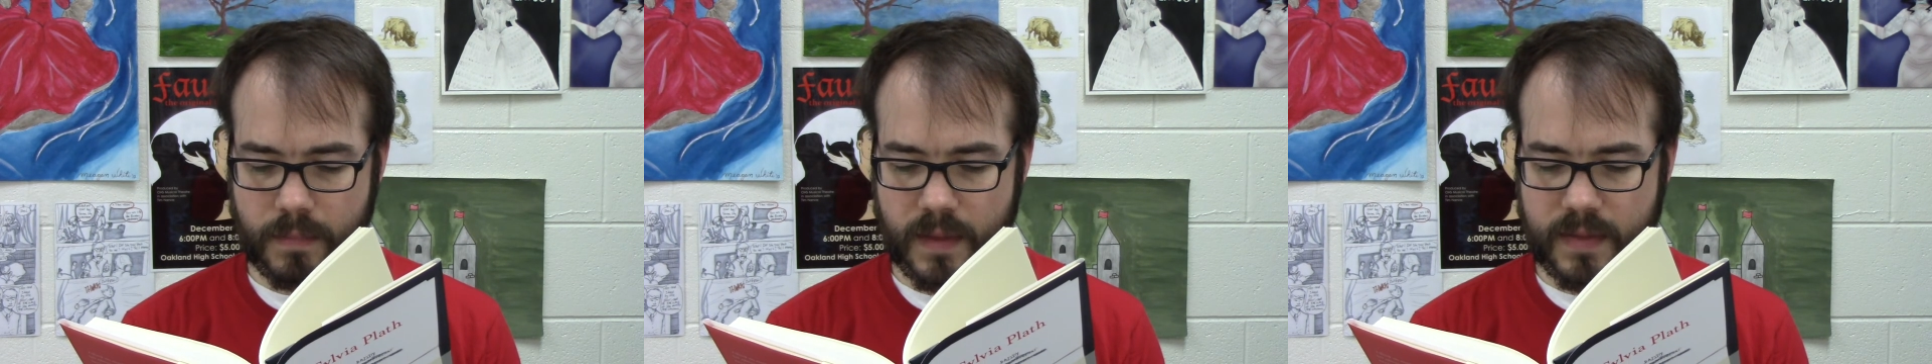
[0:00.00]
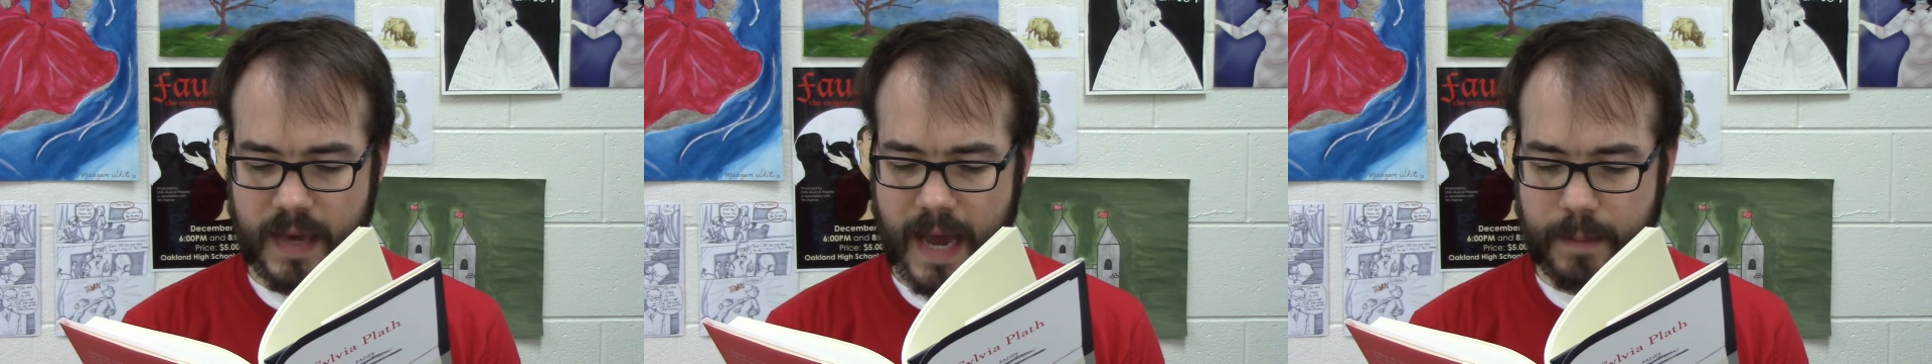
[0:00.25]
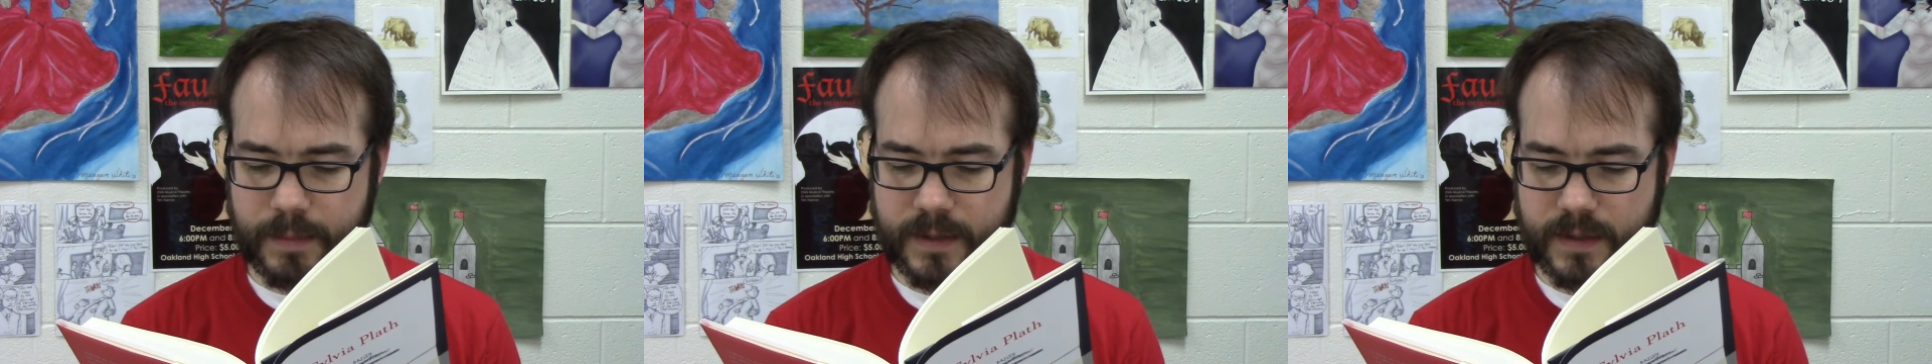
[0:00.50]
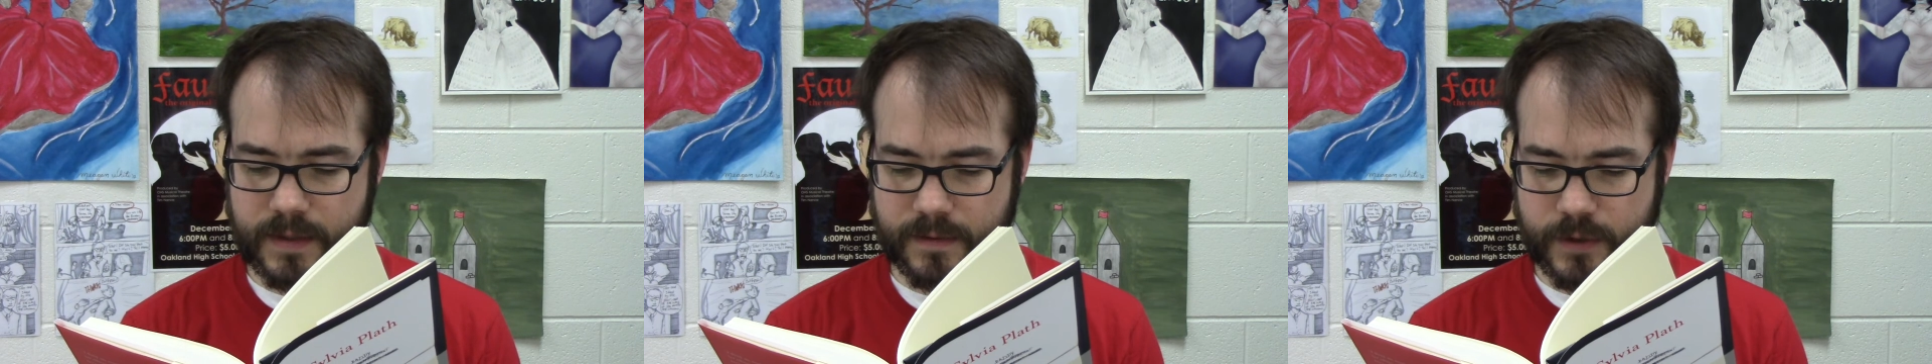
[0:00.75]
The
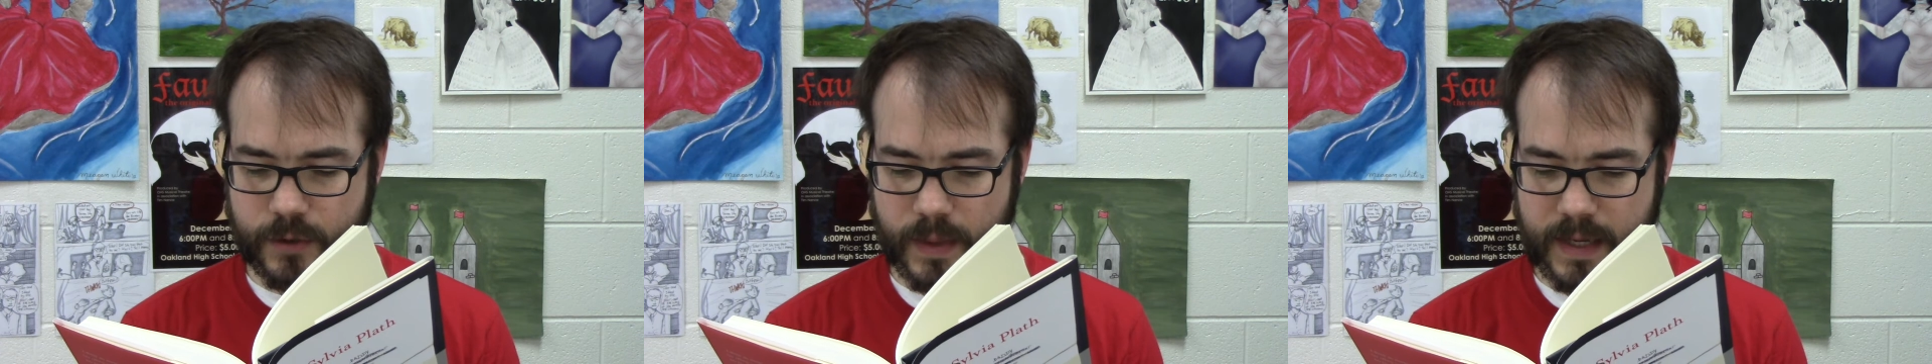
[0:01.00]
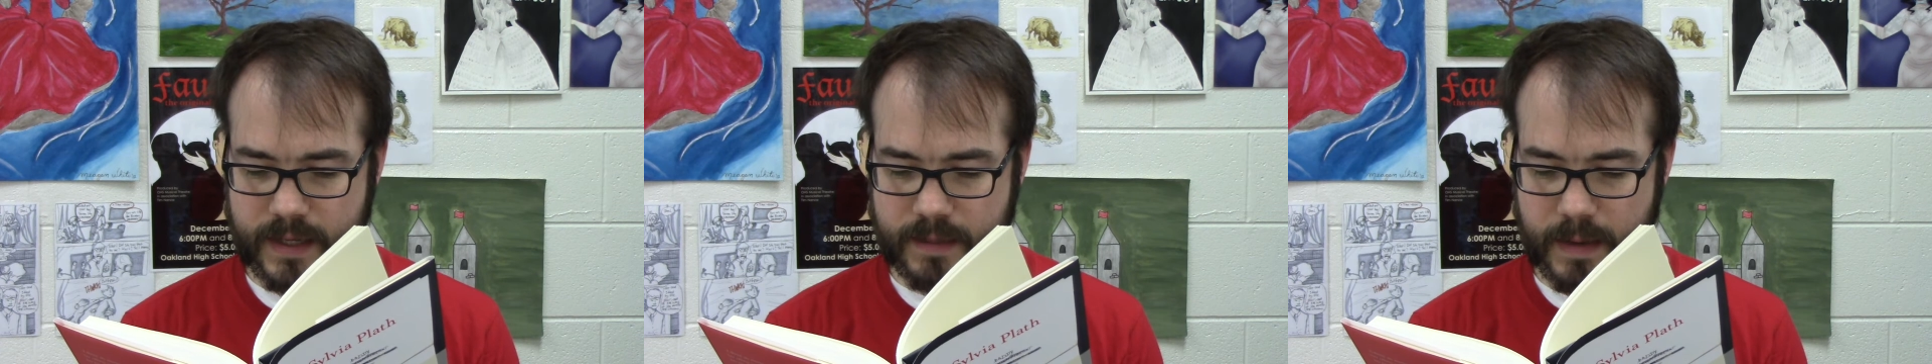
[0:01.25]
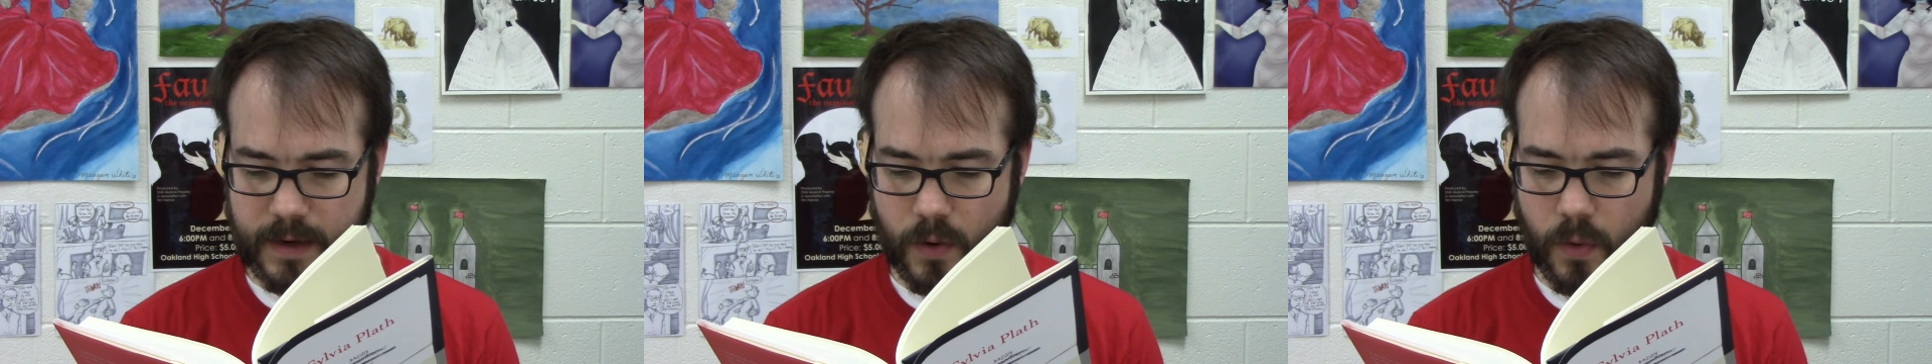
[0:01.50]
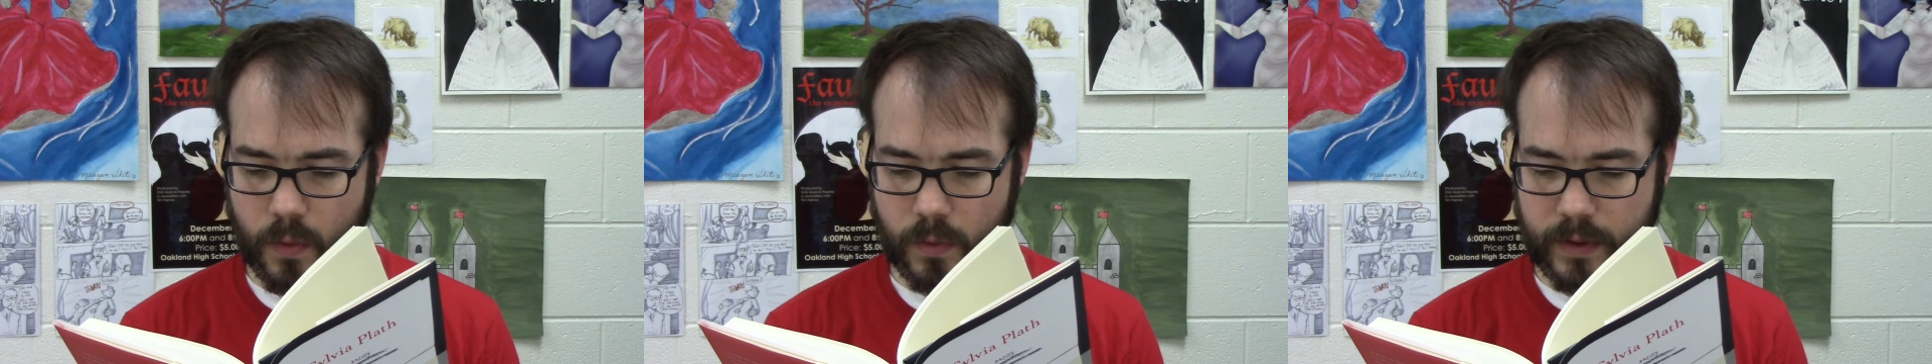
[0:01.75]
absence of shrieks made a
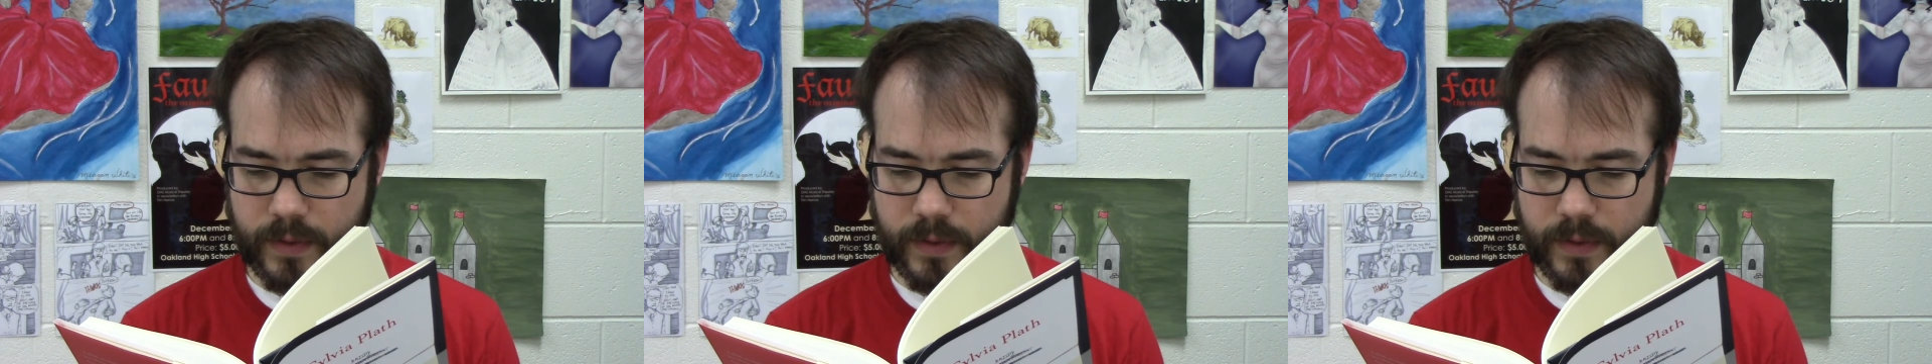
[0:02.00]
hole